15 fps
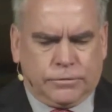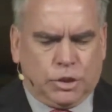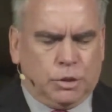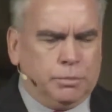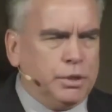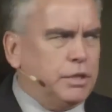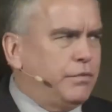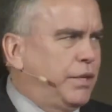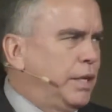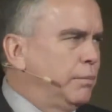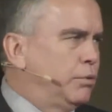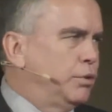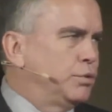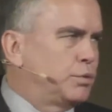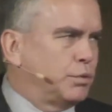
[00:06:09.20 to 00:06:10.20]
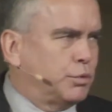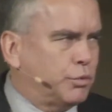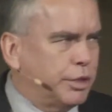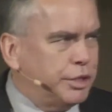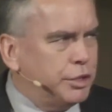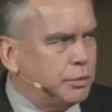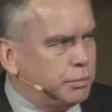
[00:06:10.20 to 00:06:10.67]
The book of Hebrews was
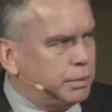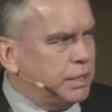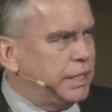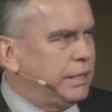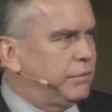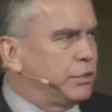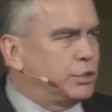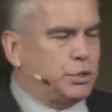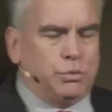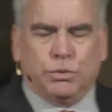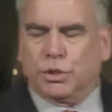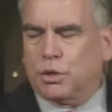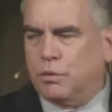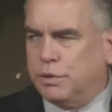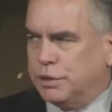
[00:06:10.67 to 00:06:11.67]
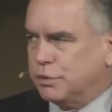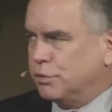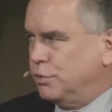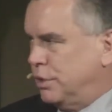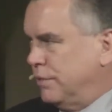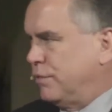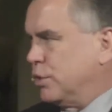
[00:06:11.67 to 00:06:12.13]
written to believers who were going
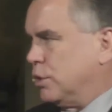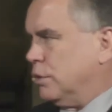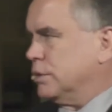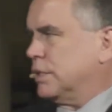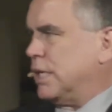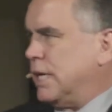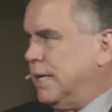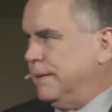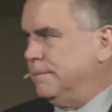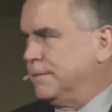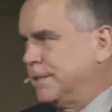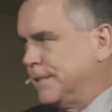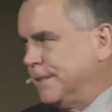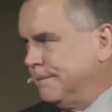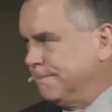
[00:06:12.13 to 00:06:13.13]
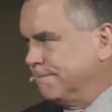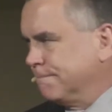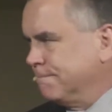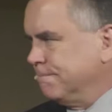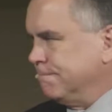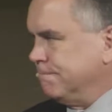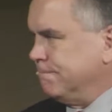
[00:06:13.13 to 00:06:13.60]
through difficult times.
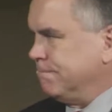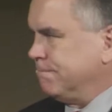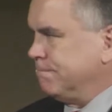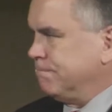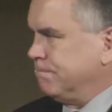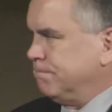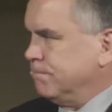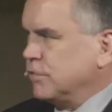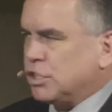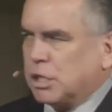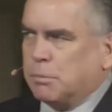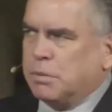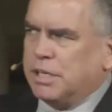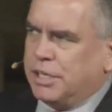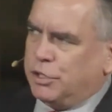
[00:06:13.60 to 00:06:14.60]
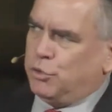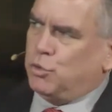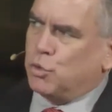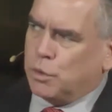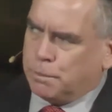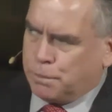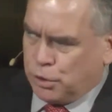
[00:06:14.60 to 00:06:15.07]
Some had
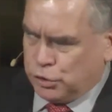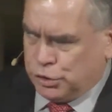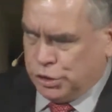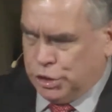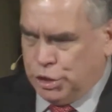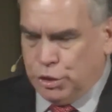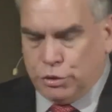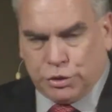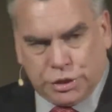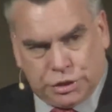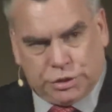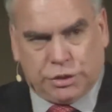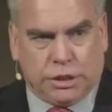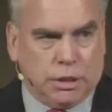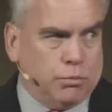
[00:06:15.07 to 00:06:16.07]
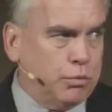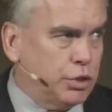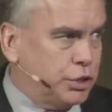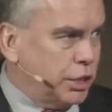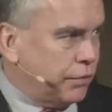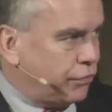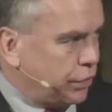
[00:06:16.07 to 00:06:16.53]
endured persecution, some were
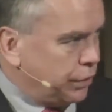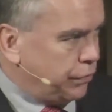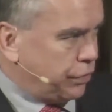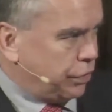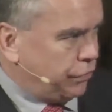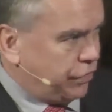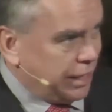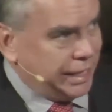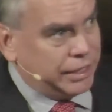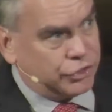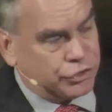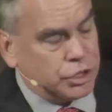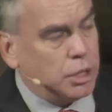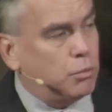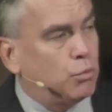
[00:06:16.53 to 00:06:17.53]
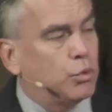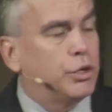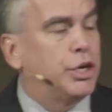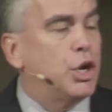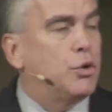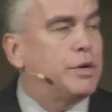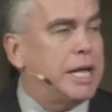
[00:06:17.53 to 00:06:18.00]
suffering for the faith, some were
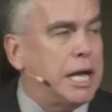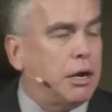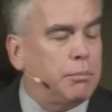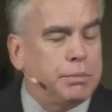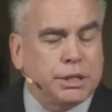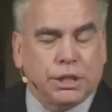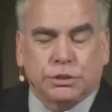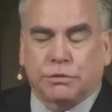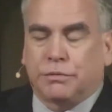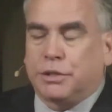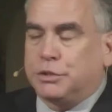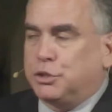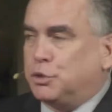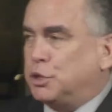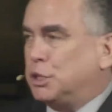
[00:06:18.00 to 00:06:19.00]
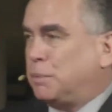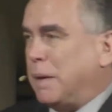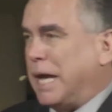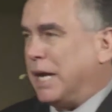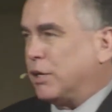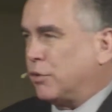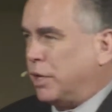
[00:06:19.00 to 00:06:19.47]
no doubt, because of their Jewish
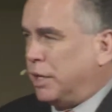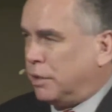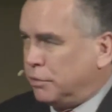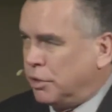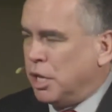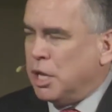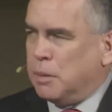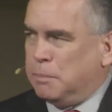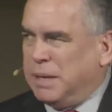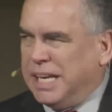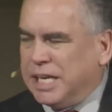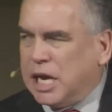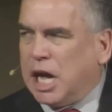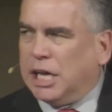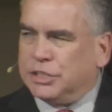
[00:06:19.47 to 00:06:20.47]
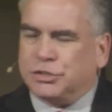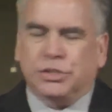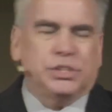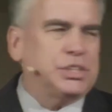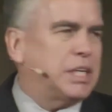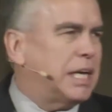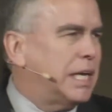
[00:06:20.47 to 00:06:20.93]
background, being
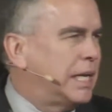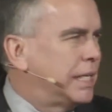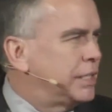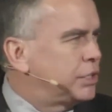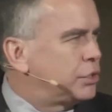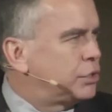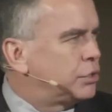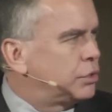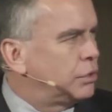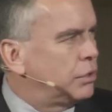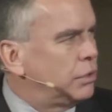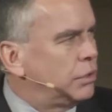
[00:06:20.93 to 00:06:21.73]
ostracized